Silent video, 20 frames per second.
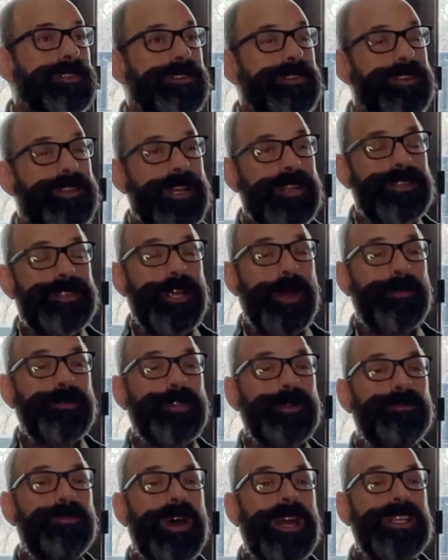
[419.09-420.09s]

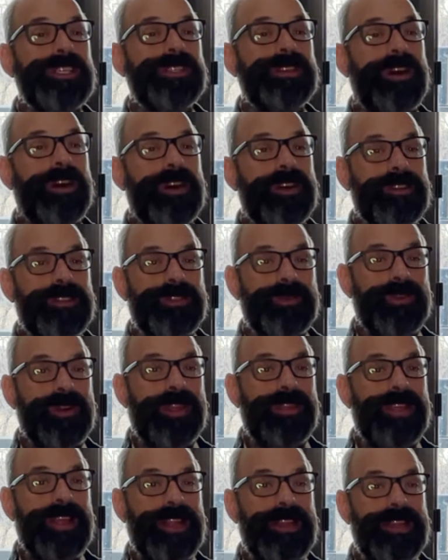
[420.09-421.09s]
consumption by song sort
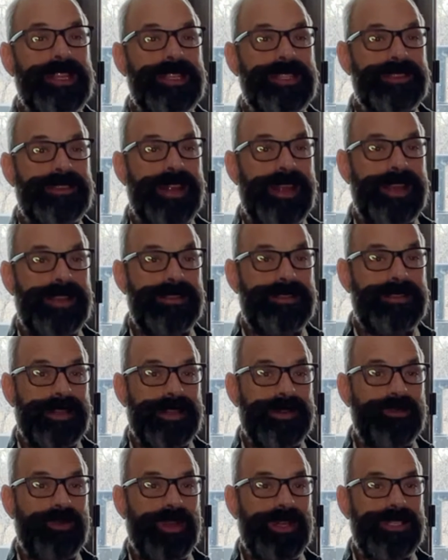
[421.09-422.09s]
of thing these days.
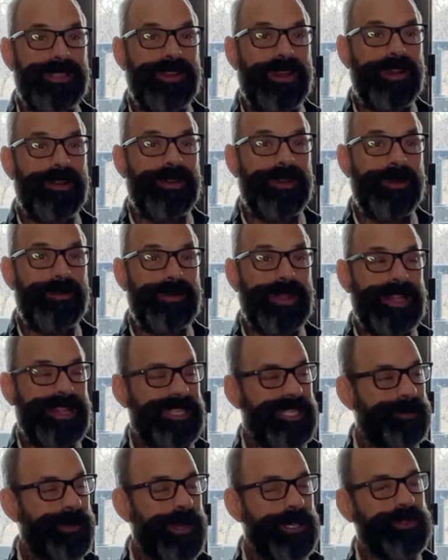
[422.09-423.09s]
one song comes, like
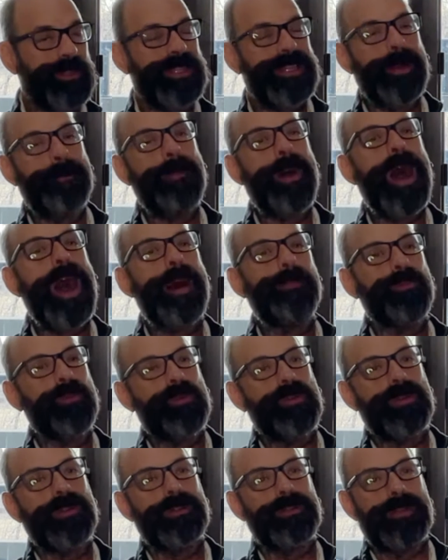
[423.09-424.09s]
especially in the pop
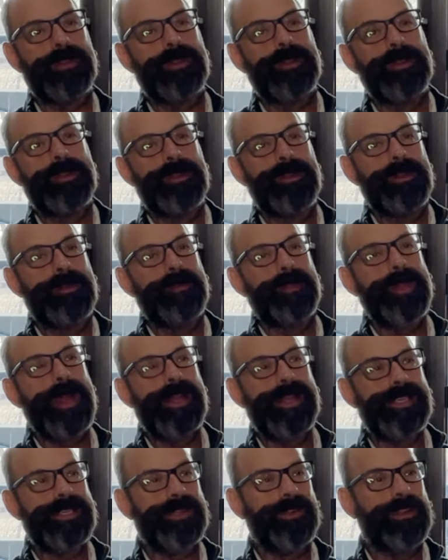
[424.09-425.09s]
world, not
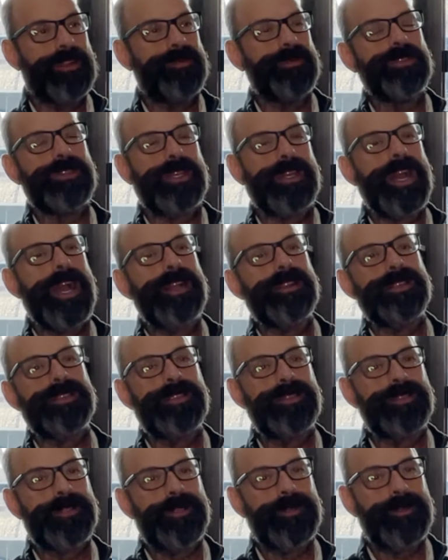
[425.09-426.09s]
necessarily music I
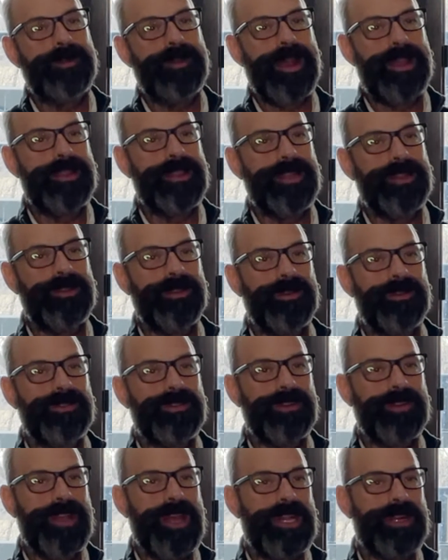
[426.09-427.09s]
listen to. I think those
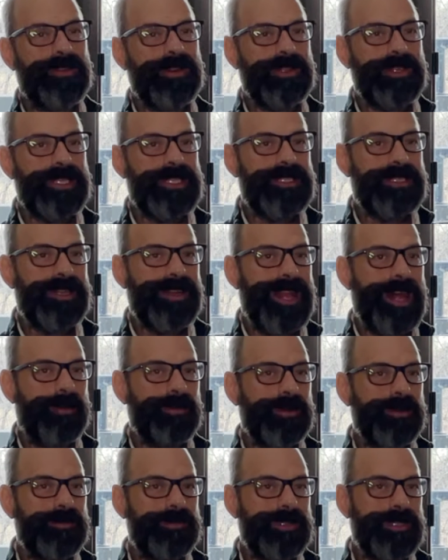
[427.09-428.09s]
are kind of released in
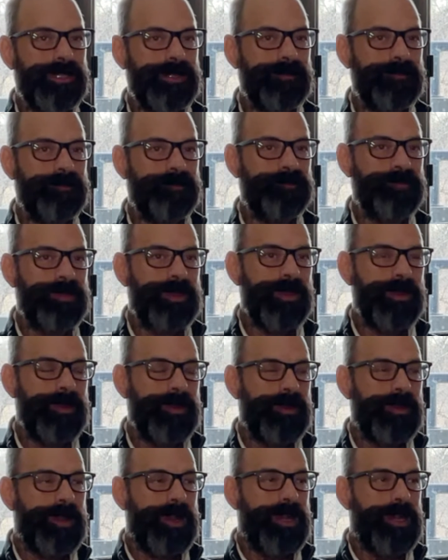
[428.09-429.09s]
albums, and
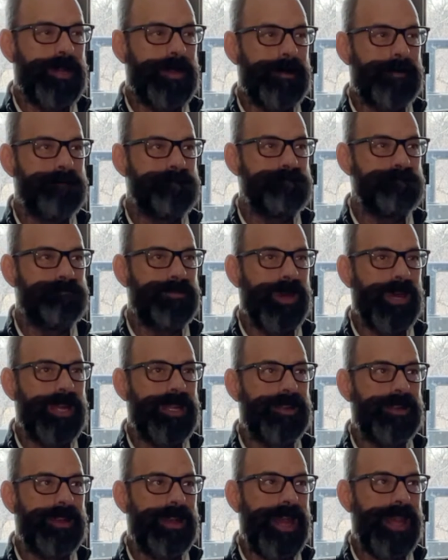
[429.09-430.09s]

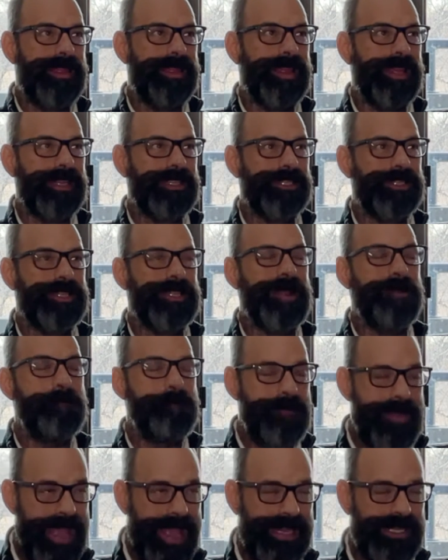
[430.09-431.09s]
but I think just in the
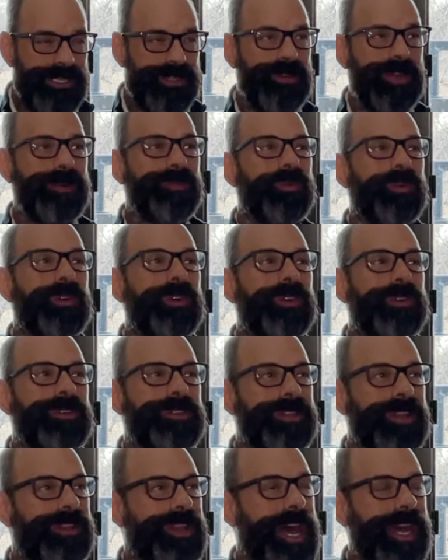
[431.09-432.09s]
mainstream world, there's
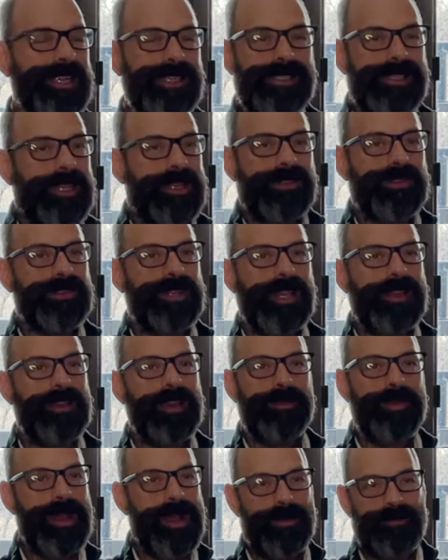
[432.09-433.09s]
a lot of singles that
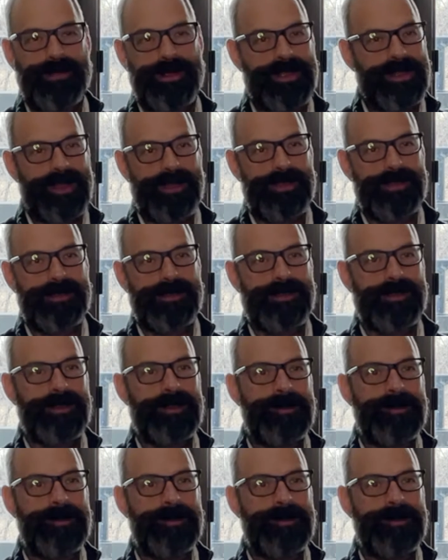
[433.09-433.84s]
come out because